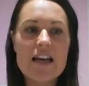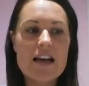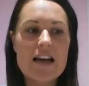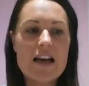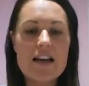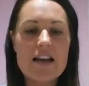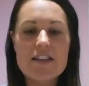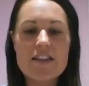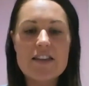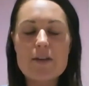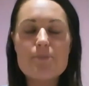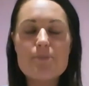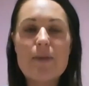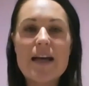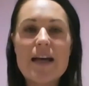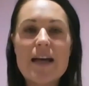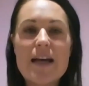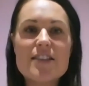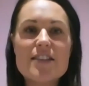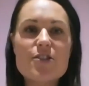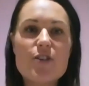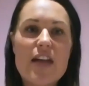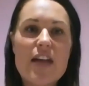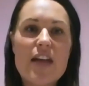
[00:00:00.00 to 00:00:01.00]
that are
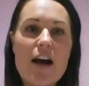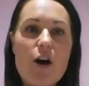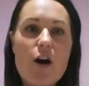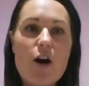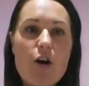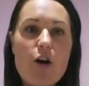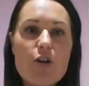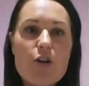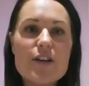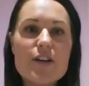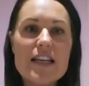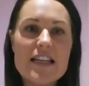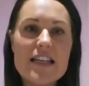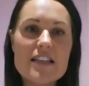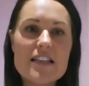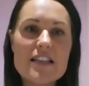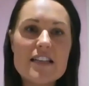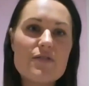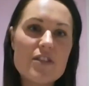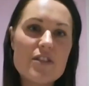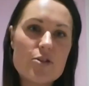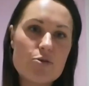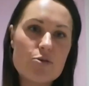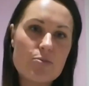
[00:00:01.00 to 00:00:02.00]
based on our own
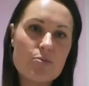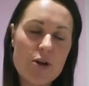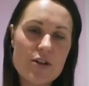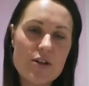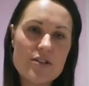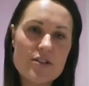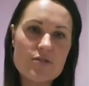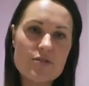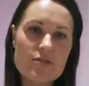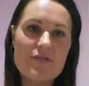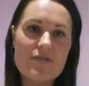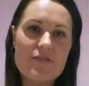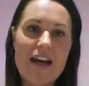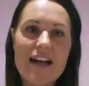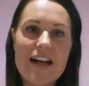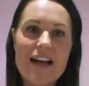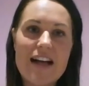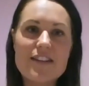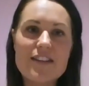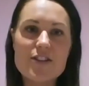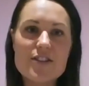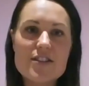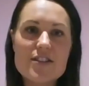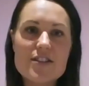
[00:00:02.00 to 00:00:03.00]
individual personal
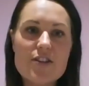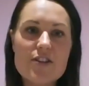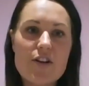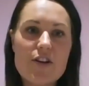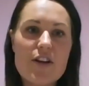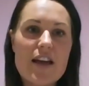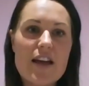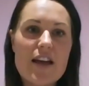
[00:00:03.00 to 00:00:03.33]
values so